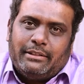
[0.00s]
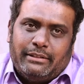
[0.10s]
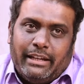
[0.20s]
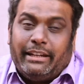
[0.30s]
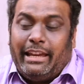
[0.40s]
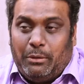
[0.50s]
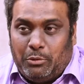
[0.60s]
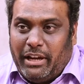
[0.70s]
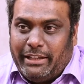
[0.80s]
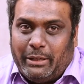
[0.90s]
Then came
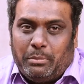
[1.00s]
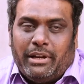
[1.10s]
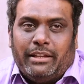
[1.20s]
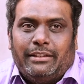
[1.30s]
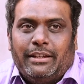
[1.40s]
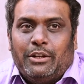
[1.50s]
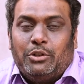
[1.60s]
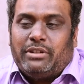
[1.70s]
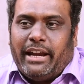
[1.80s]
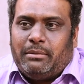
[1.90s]
to Hyderabad
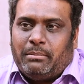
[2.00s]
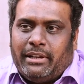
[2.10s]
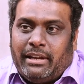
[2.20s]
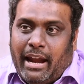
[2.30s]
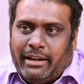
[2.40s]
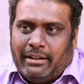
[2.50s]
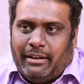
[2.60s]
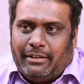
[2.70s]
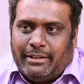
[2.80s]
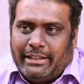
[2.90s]
to write my CAT
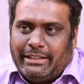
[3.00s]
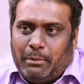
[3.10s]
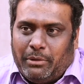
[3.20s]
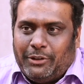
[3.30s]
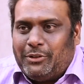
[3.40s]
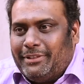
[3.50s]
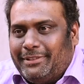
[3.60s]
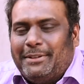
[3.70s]
entrance examination.